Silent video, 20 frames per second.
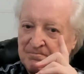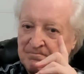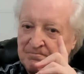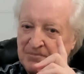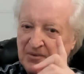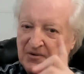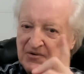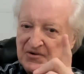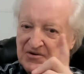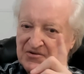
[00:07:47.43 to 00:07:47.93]

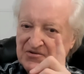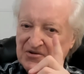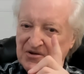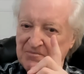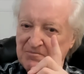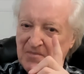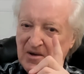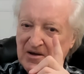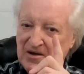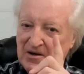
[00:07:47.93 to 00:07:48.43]
But does
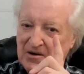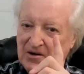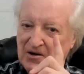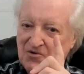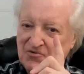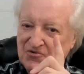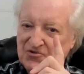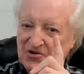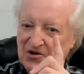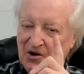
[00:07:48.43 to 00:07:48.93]
that make it
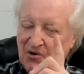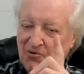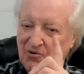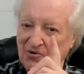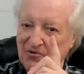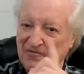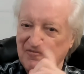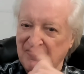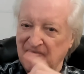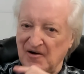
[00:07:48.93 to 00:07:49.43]
go
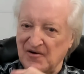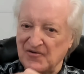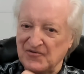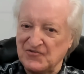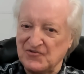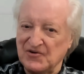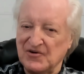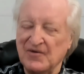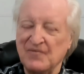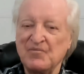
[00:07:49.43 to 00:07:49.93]
slower or
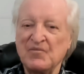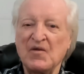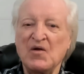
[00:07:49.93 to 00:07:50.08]
faster?